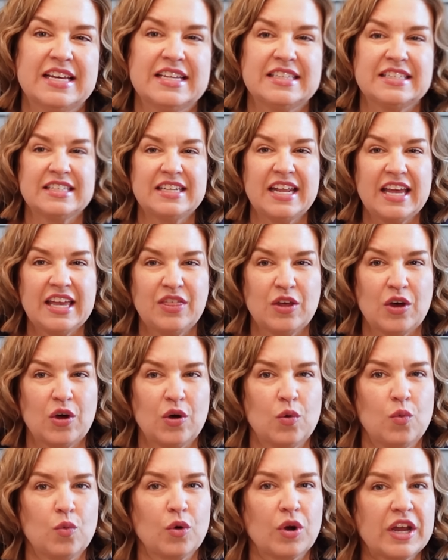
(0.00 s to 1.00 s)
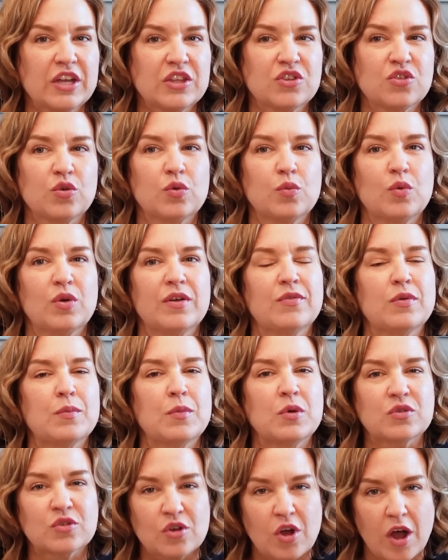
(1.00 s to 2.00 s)
Today, though, we're answering one of the
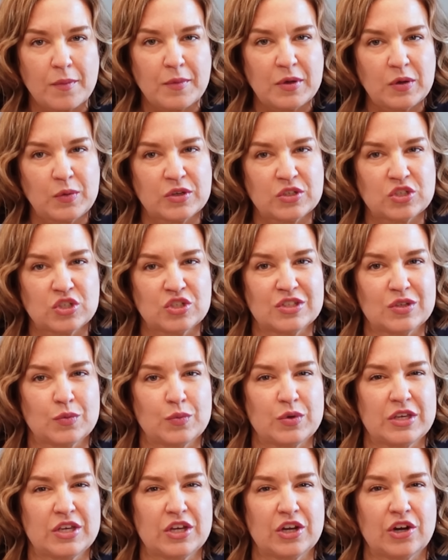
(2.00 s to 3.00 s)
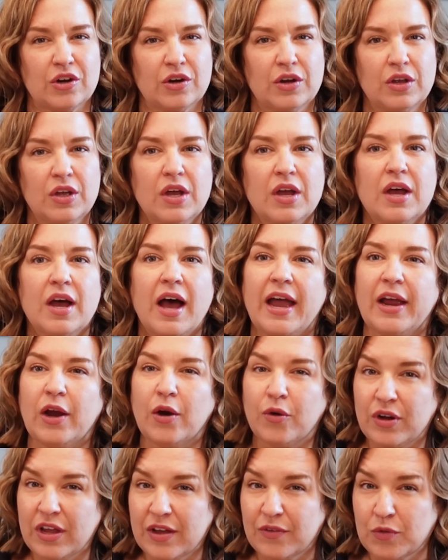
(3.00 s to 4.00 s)
most common questions that we hear. I
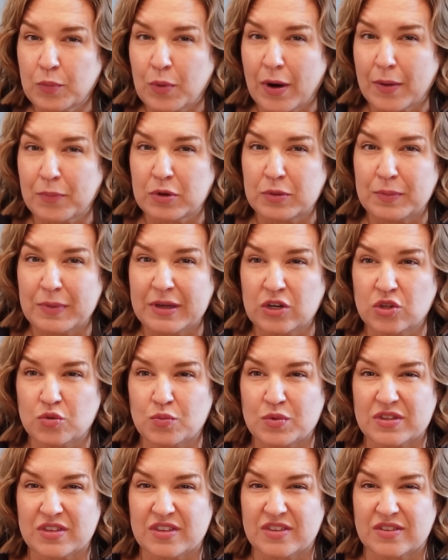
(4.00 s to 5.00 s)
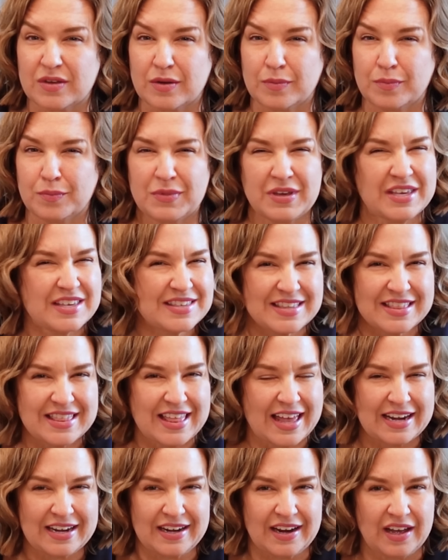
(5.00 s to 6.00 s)
already have a property management system. Isn't
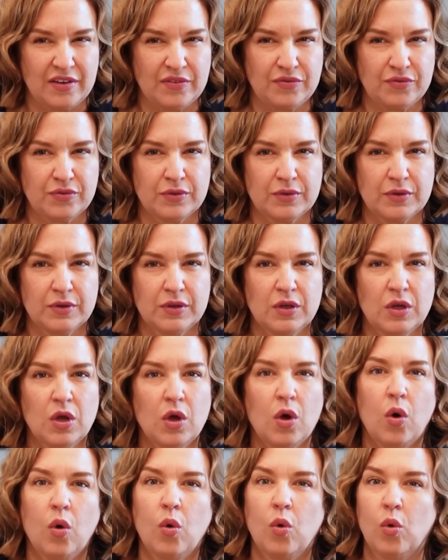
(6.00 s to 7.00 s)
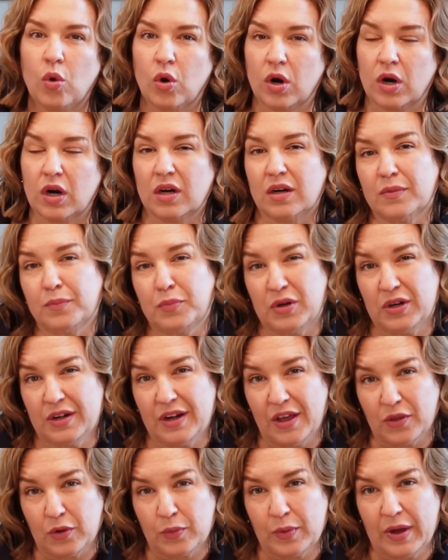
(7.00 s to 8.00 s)
that enough? Or, put
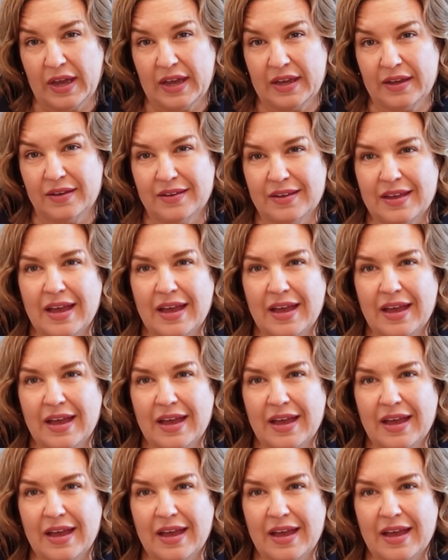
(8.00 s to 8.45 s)
another way,